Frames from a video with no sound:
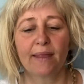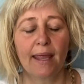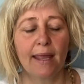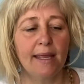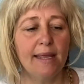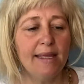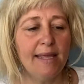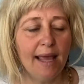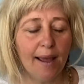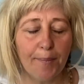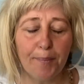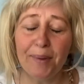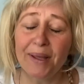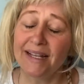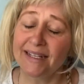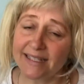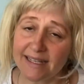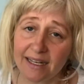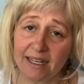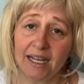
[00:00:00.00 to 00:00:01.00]
Yep,
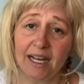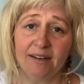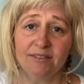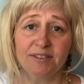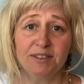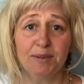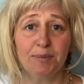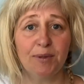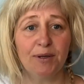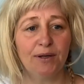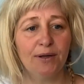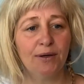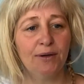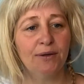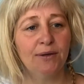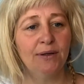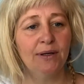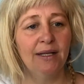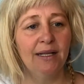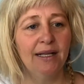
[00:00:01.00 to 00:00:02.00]
it's
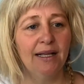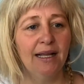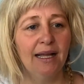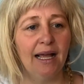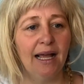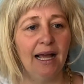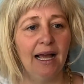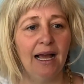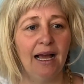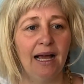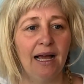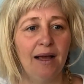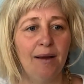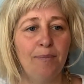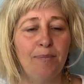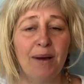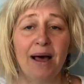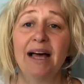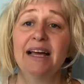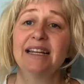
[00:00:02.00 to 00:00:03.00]
uncomfortable,
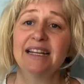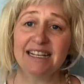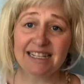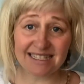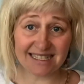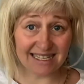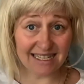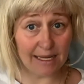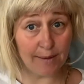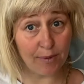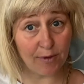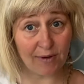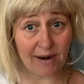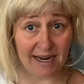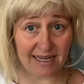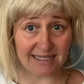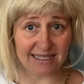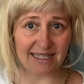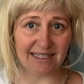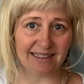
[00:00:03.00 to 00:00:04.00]
but it's
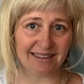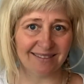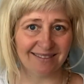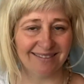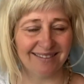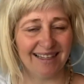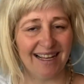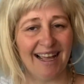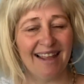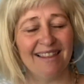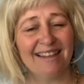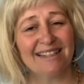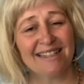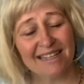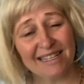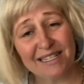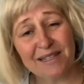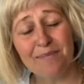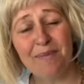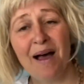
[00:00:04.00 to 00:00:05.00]
liberating. And this is
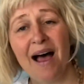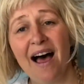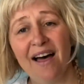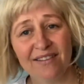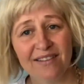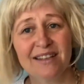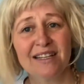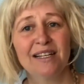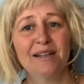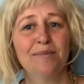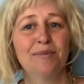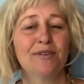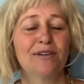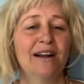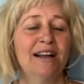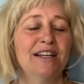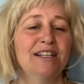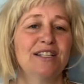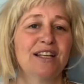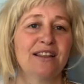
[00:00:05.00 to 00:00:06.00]
the path to
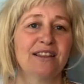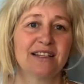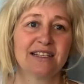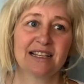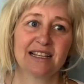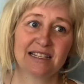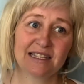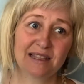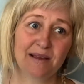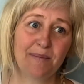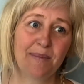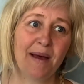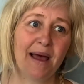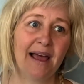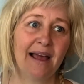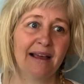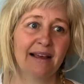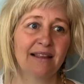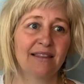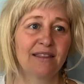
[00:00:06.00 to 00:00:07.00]
liberation. This is the
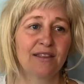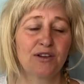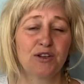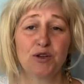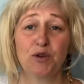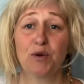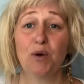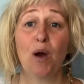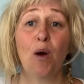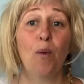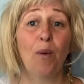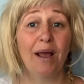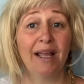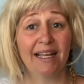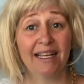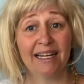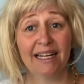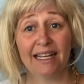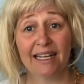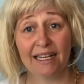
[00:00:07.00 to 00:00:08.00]
path to
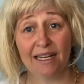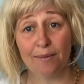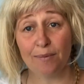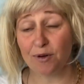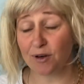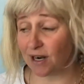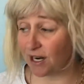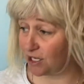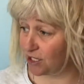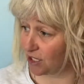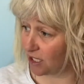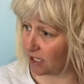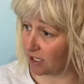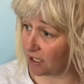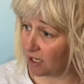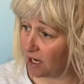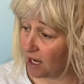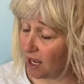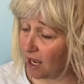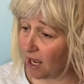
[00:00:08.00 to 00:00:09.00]
awakening and liberation.
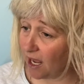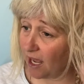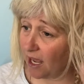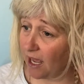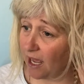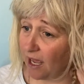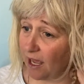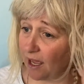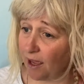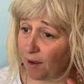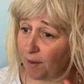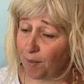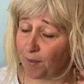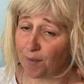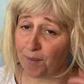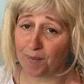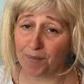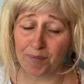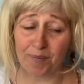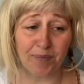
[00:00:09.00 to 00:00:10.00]

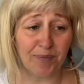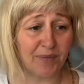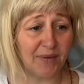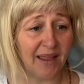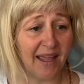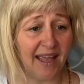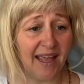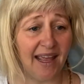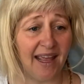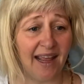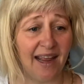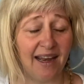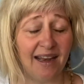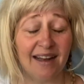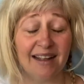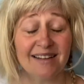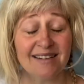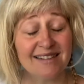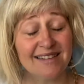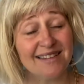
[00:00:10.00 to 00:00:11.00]
And
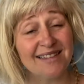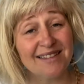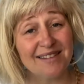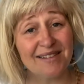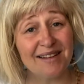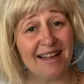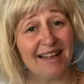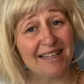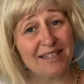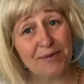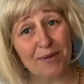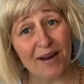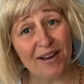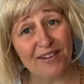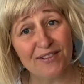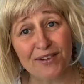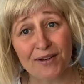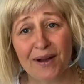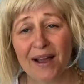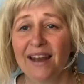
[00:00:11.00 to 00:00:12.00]
it's
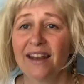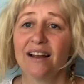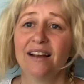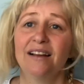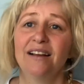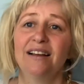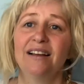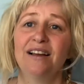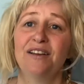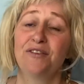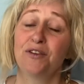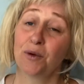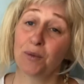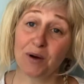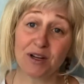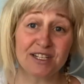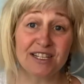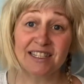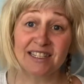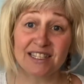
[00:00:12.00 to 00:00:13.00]
wonderful. And if you're
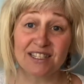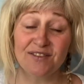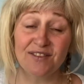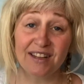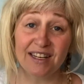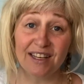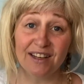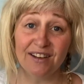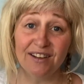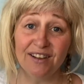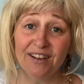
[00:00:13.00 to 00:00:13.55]
watching this video,